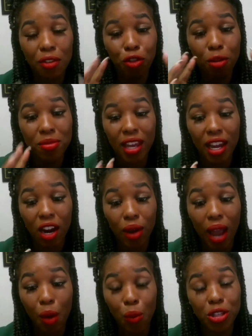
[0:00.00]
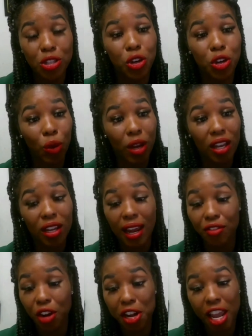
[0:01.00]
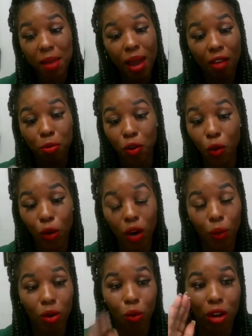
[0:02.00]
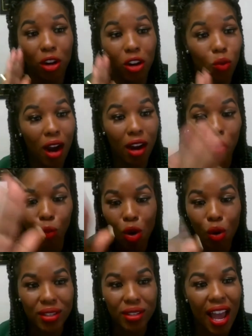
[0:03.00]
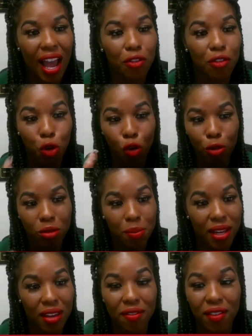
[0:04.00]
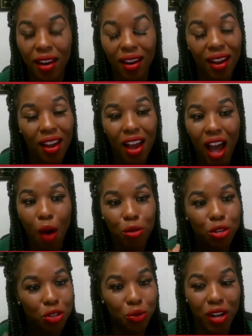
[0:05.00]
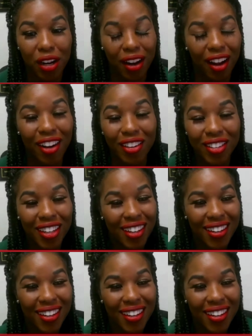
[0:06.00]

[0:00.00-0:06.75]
And from there, I went to Korea. And after I came back from Korea, we were ready to rock and roll because I had fuel from the big event. I was just ready to go.